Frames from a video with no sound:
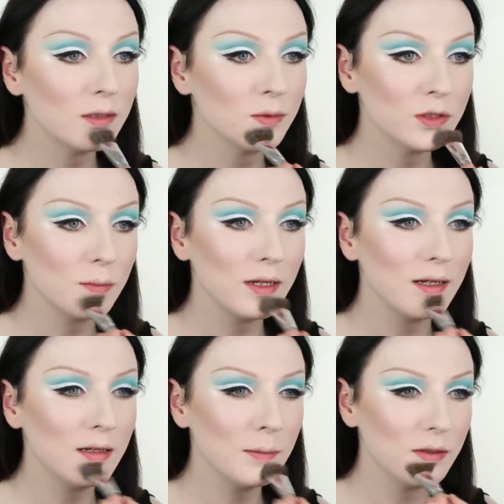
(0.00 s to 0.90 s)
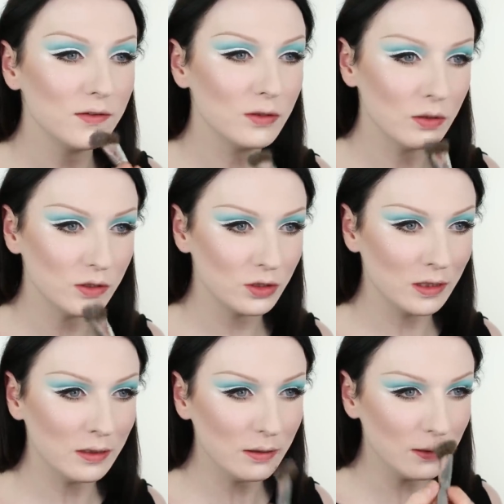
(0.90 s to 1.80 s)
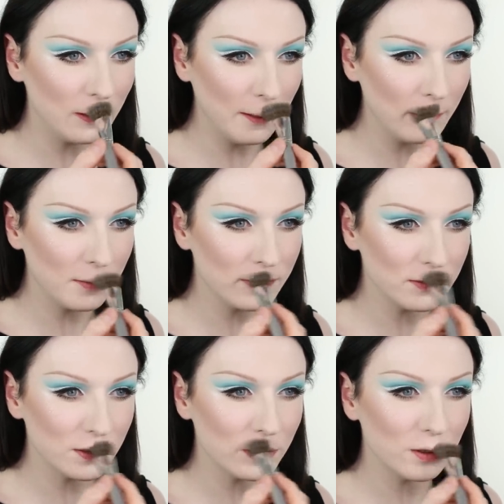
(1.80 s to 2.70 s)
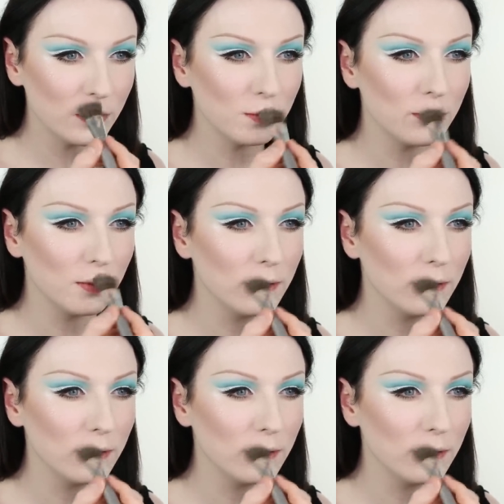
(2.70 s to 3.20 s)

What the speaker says: And I'm going to apply a little bit of it on the chin and a little bit of it to the cupid